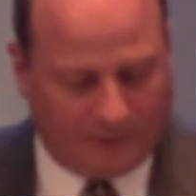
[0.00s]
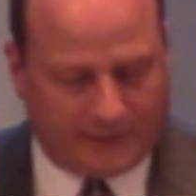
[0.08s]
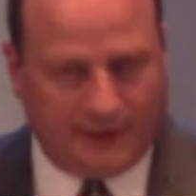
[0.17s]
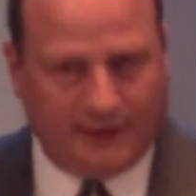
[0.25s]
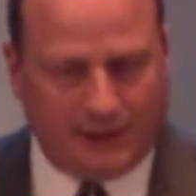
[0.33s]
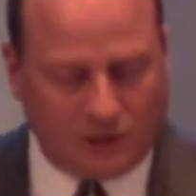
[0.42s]

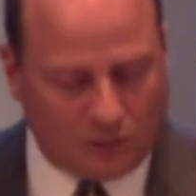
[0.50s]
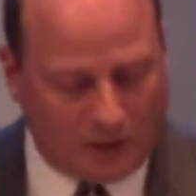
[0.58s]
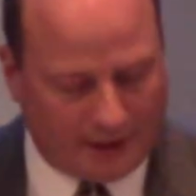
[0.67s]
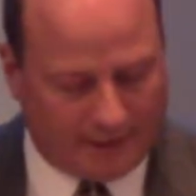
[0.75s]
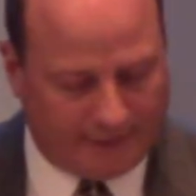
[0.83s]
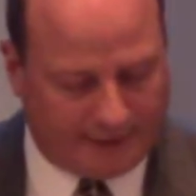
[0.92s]
Within each
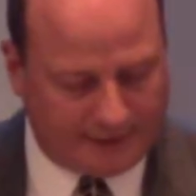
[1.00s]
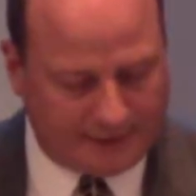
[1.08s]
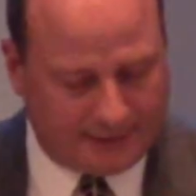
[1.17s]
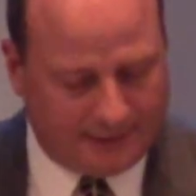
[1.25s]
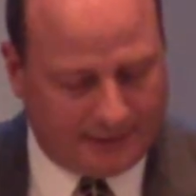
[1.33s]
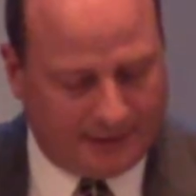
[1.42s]
one of
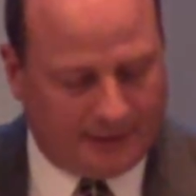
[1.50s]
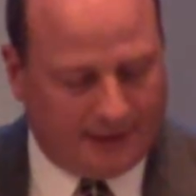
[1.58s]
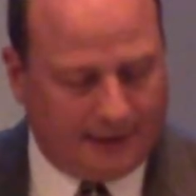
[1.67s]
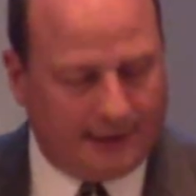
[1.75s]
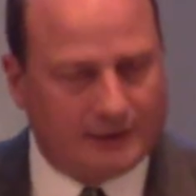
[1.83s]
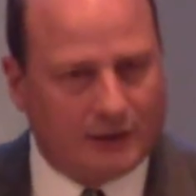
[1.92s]
us,
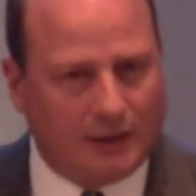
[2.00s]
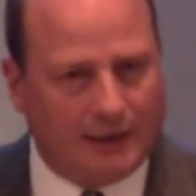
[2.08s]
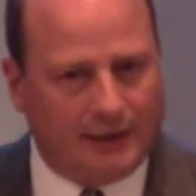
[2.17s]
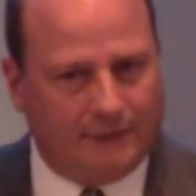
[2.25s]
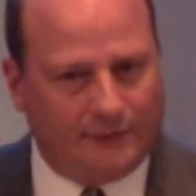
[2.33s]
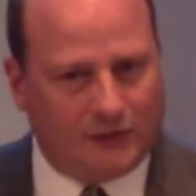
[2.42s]
it is our
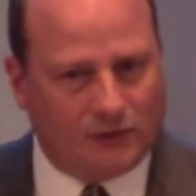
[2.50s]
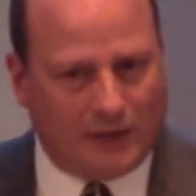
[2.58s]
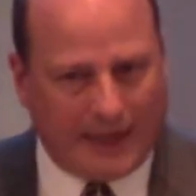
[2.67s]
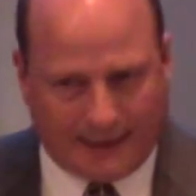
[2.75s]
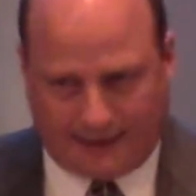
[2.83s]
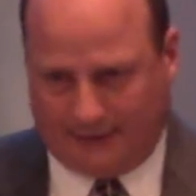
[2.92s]

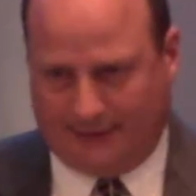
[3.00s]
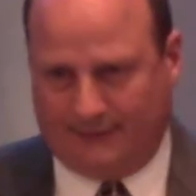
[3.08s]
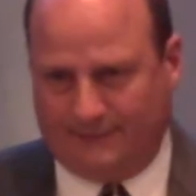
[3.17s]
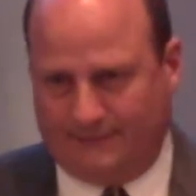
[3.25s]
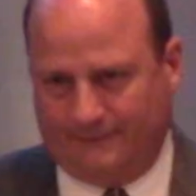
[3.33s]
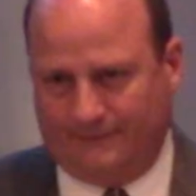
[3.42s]
individuality.
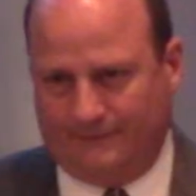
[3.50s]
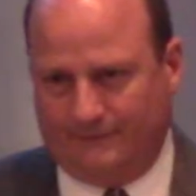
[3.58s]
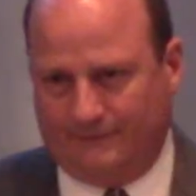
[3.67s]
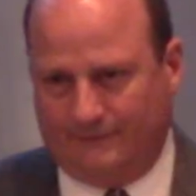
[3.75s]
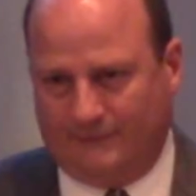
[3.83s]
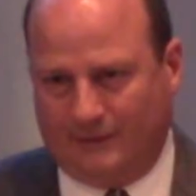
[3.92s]

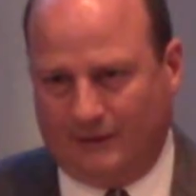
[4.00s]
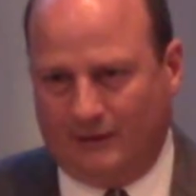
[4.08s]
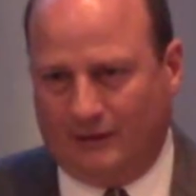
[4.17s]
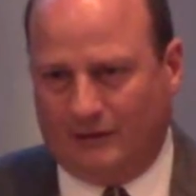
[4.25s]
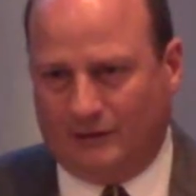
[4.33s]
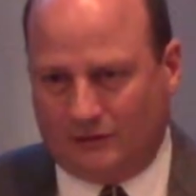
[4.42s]

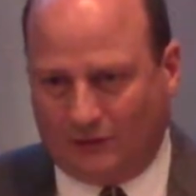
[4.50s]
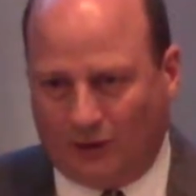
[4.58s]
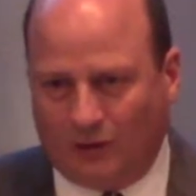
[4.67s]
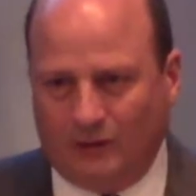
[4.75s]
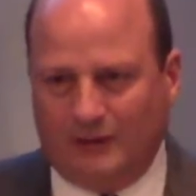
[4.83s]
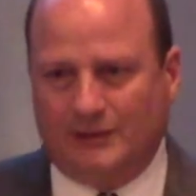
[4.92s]

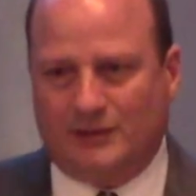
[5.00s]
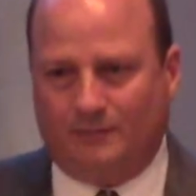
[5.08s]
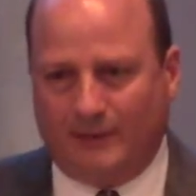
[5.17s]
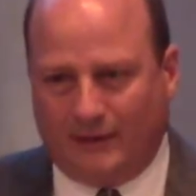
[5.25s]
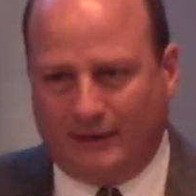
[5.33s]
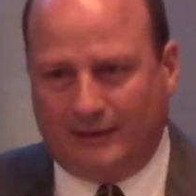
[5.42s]
Soul and
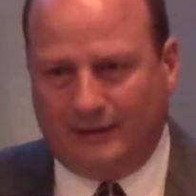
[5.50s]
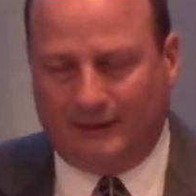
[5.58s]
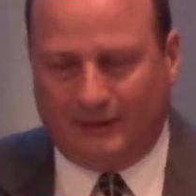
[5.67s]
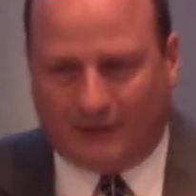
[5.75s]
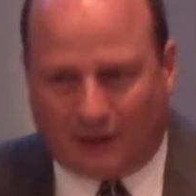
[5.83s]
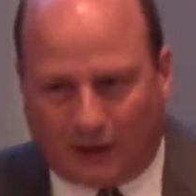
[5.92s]
spirit
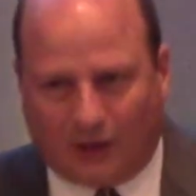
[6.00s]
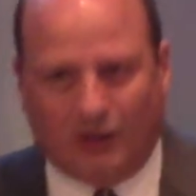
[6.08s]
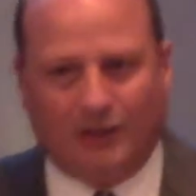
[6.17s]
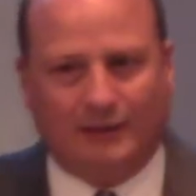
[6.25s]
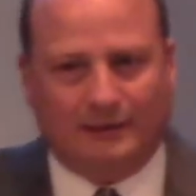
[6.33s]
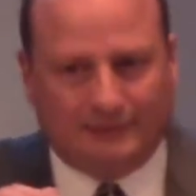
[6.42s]

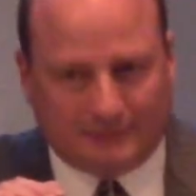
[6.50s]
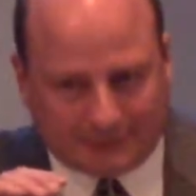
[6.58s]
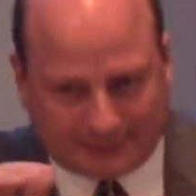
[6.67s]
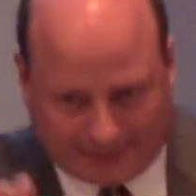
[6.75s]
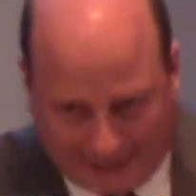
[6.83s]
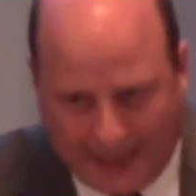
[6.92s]
are
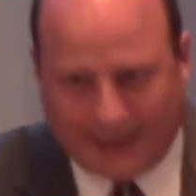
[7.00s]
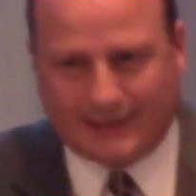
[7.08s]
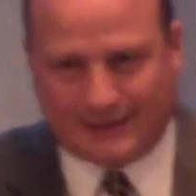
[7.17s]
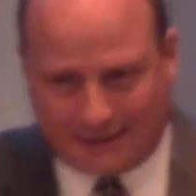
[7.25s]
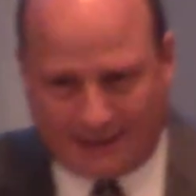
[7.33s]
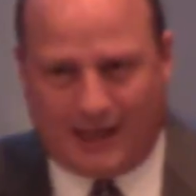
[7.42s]
kind
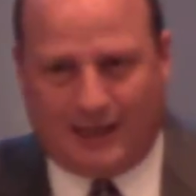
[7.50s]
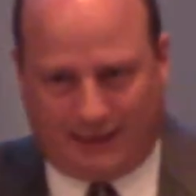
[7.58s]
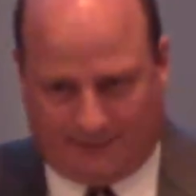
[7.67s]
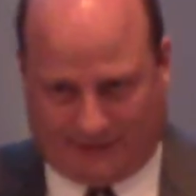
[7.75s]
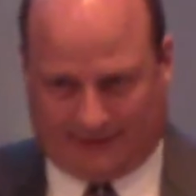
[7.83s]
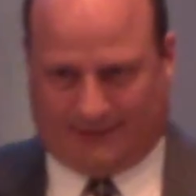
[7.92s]
of
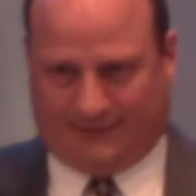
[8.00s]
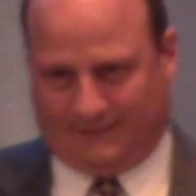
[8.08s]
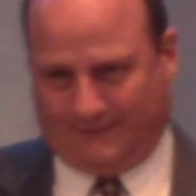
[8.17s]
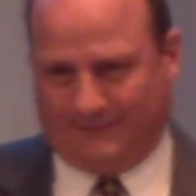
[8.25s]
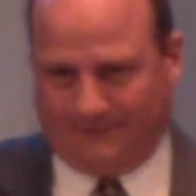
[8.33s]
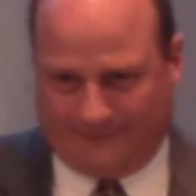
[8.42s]
synonymous.
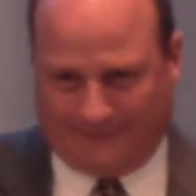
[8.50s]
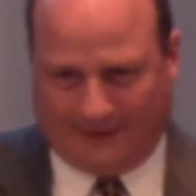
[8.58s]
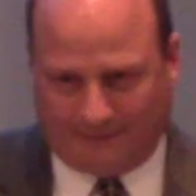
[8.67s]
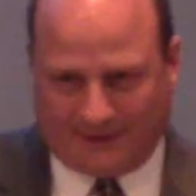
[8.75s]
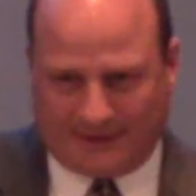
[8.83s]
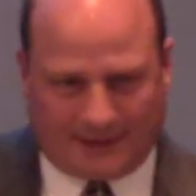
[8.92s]

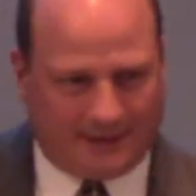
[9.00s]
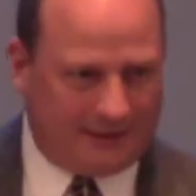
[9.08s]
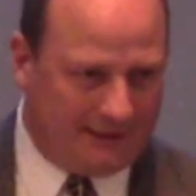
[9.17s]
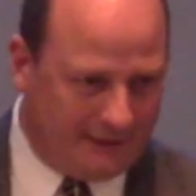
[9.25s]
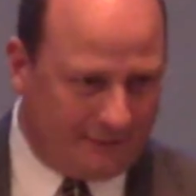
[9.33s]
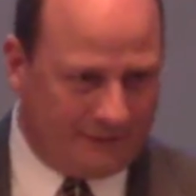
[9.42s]
I'm going to tell you
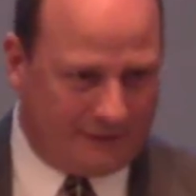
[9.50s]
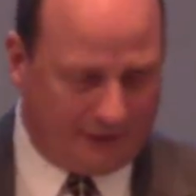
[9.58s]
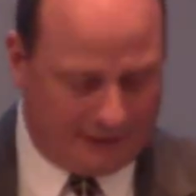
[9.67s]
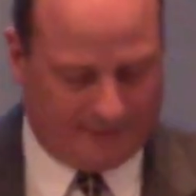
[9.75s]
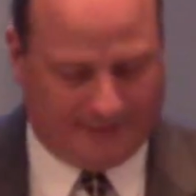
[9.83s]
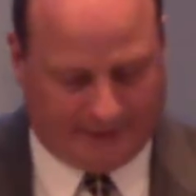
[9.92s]
the difference
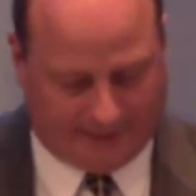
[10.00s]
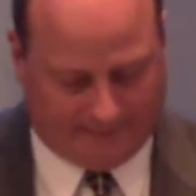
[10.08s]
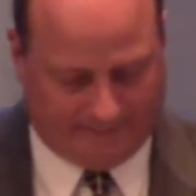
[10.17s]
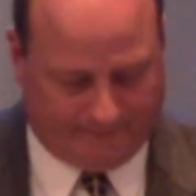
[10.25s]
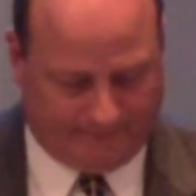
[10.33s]
here in a minute.